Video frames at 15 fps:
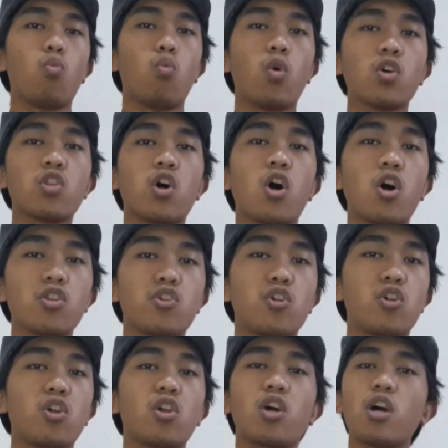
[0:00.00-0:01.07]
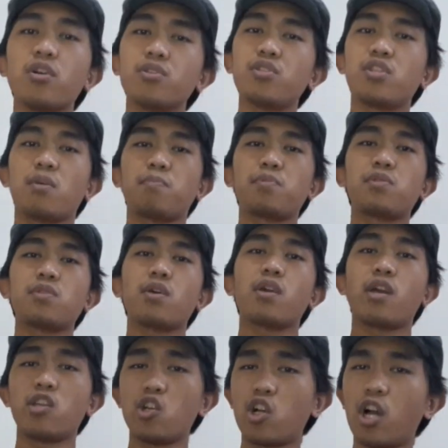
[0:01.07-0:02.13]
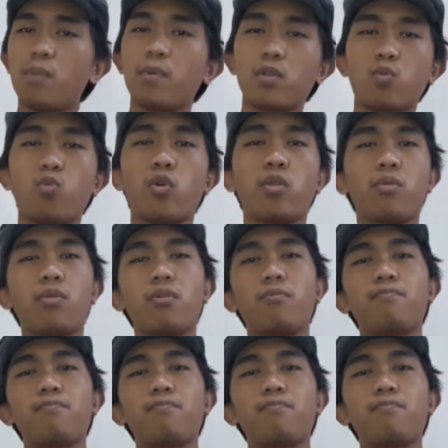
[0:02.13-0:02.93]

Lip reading: what other concepts can you come up with?